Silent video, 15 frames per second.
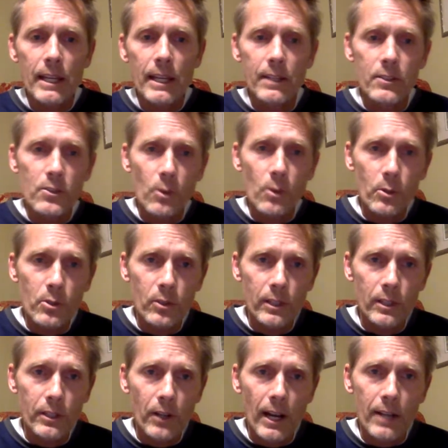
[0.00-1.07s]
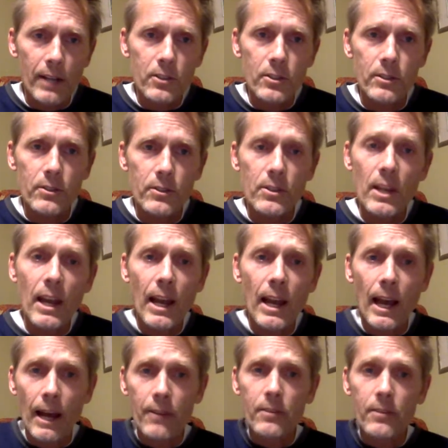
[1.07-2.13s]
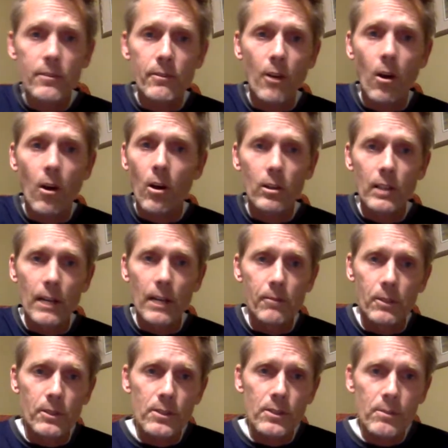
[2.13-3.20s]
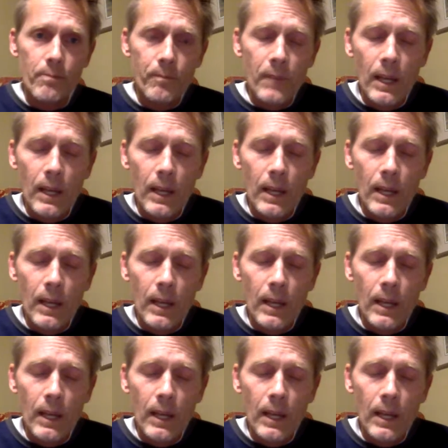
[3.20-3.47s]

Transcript: in social interactions at all levels.